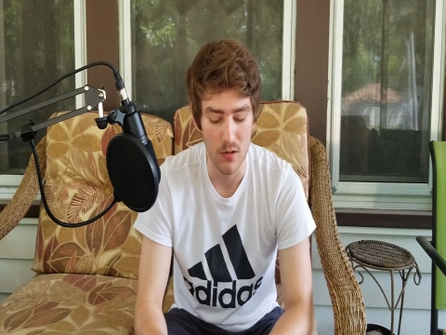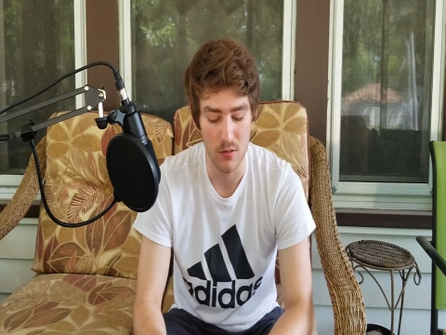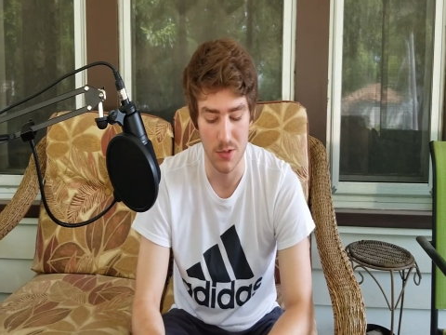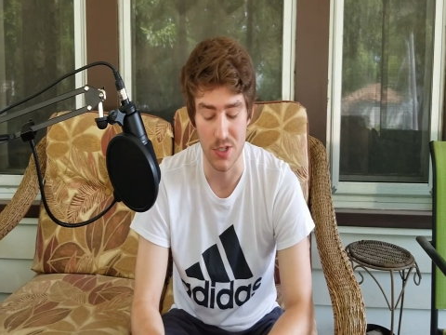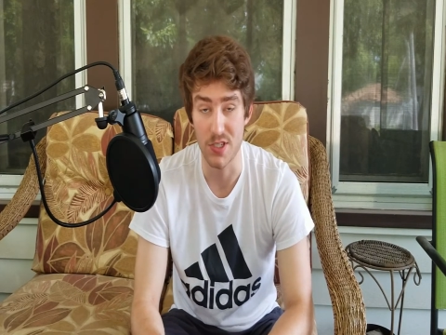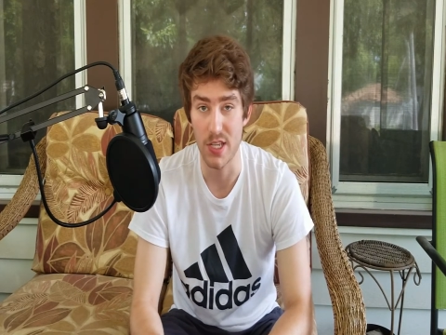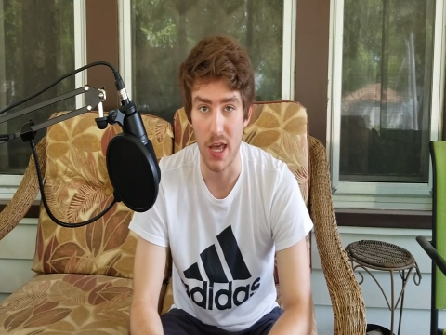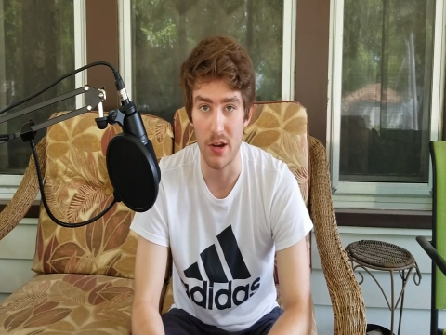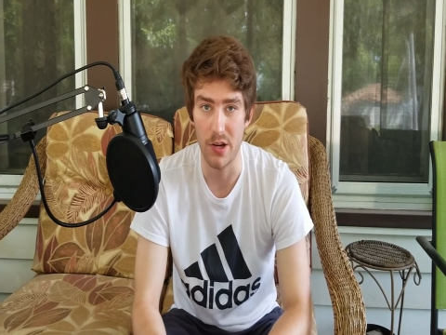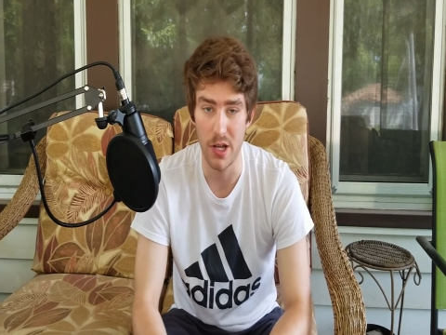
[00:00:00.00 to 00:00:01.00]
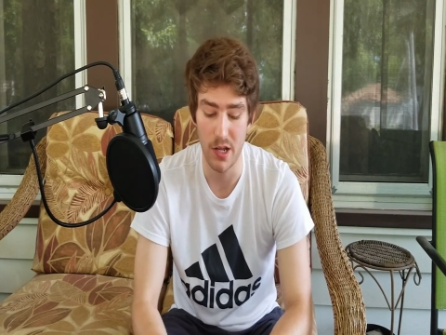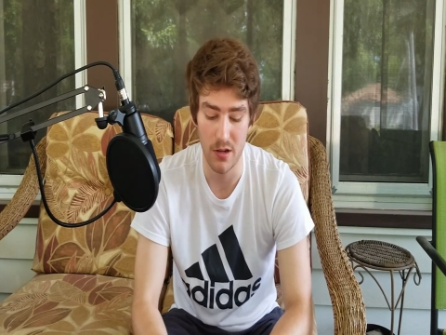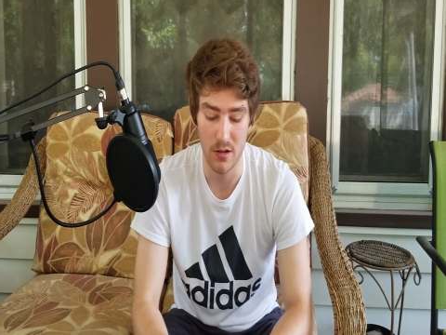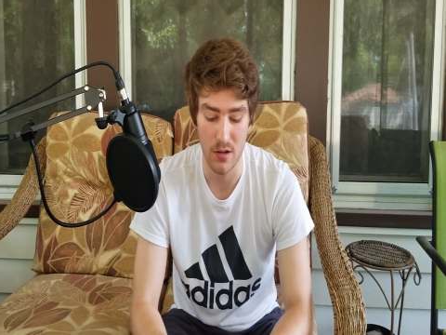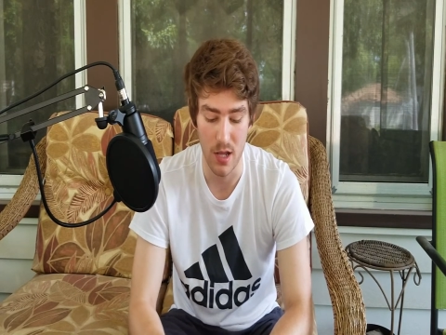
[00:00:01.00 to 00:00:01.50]
which is
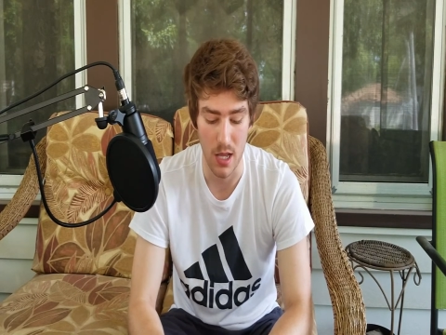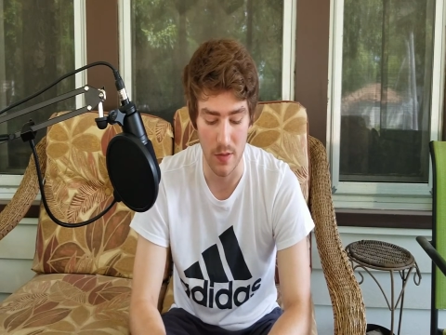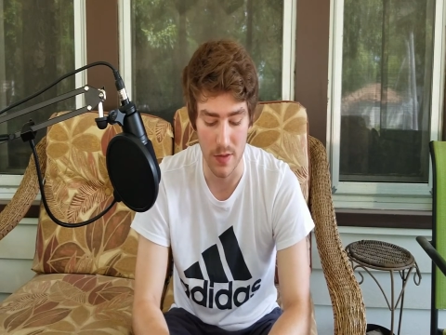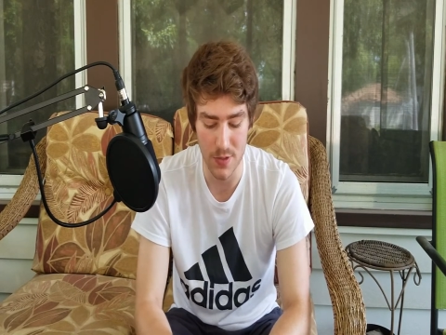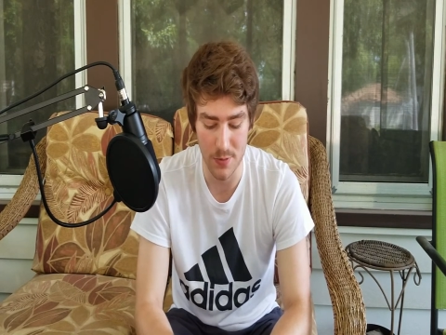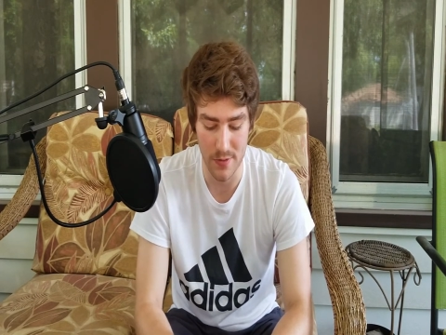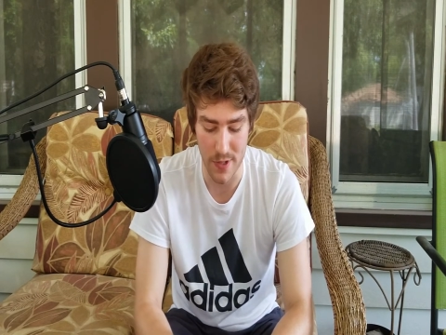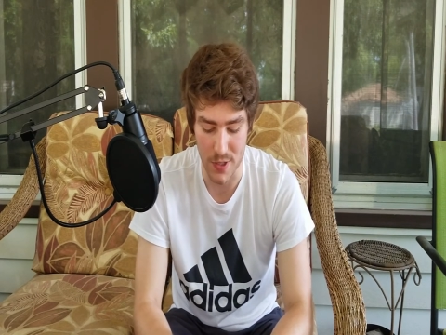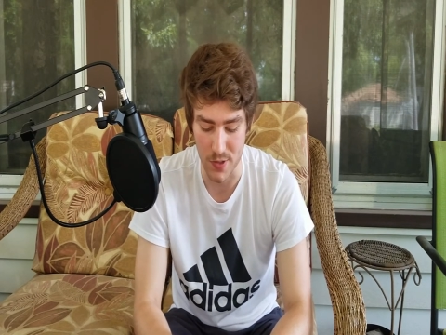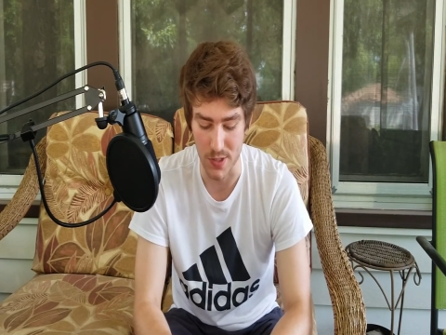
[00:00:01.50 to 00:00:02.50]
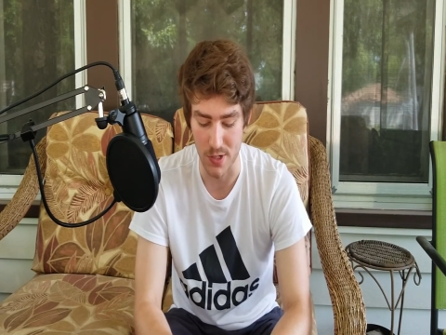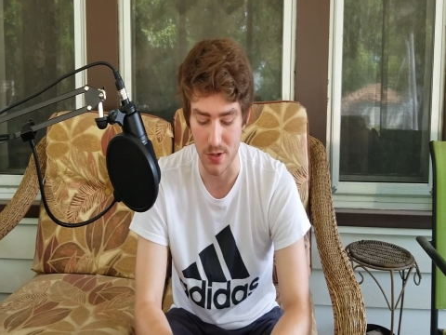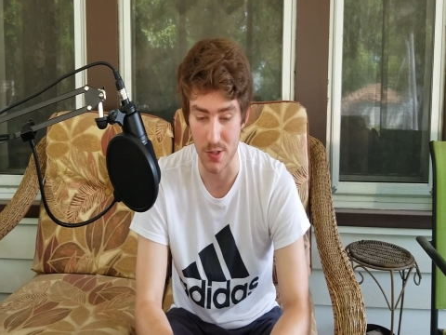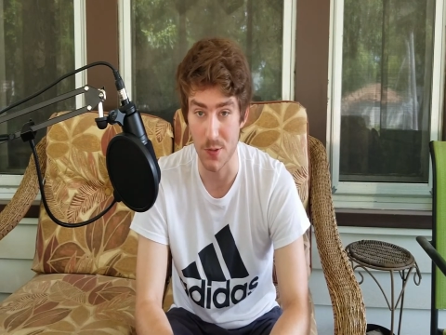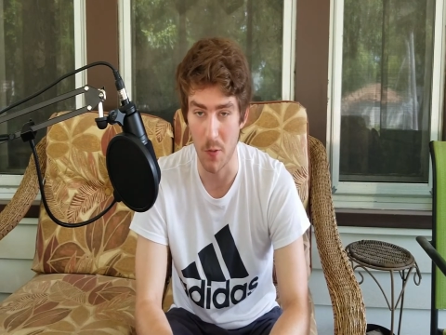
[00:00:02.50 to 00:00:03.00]
Saturday. And this would eventually
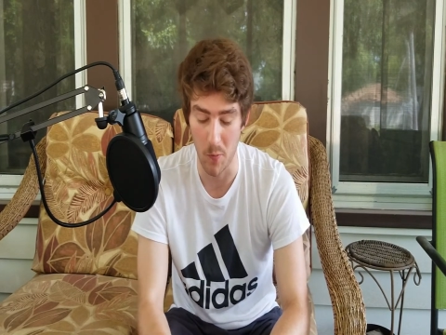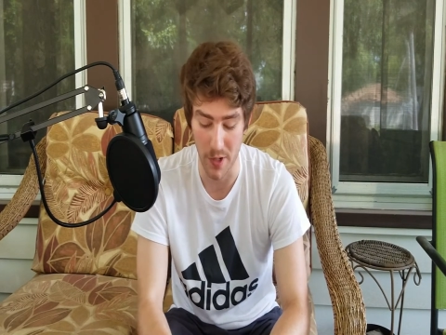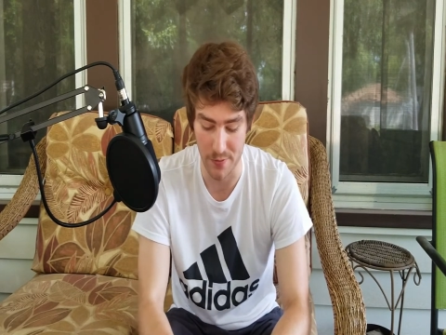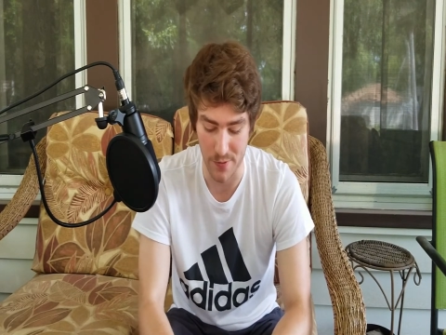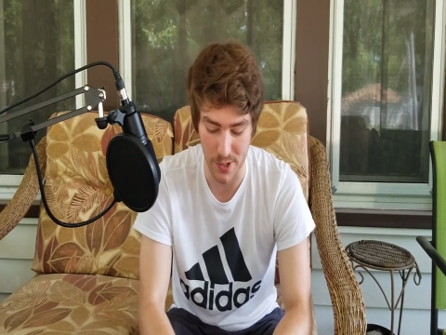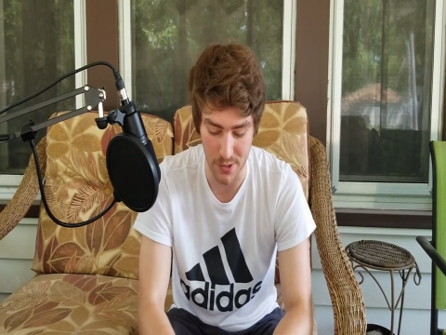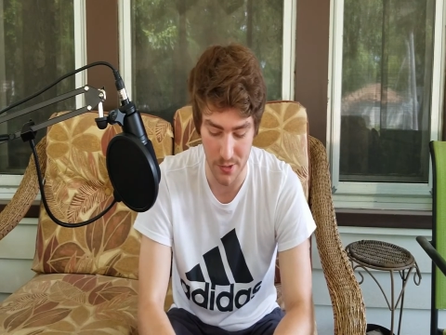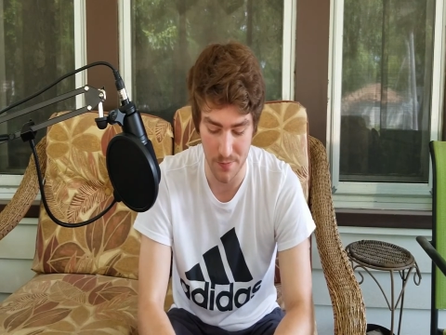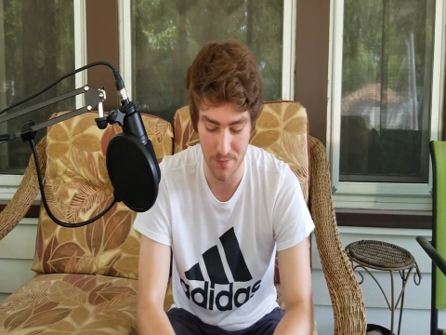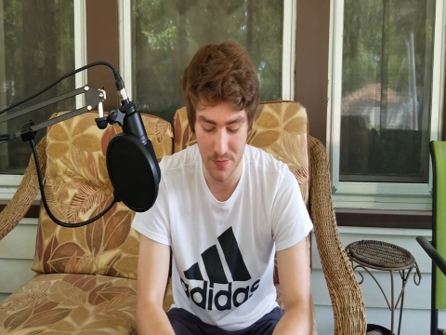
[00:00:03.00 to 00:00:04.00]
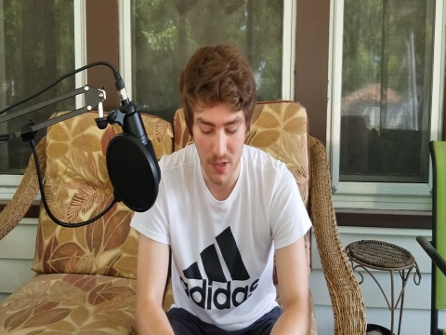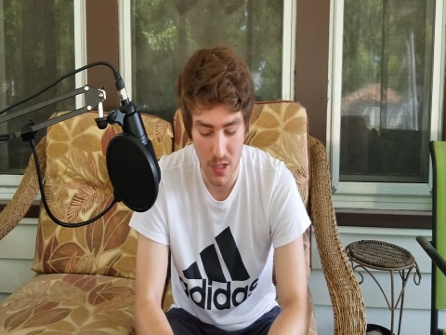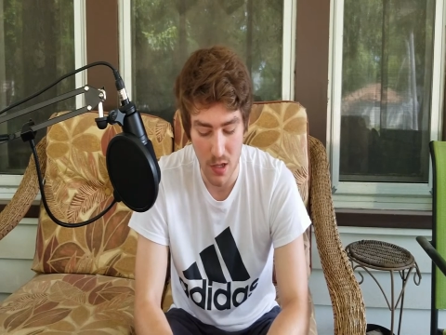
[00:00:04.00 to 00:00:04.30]
turn into a win for him.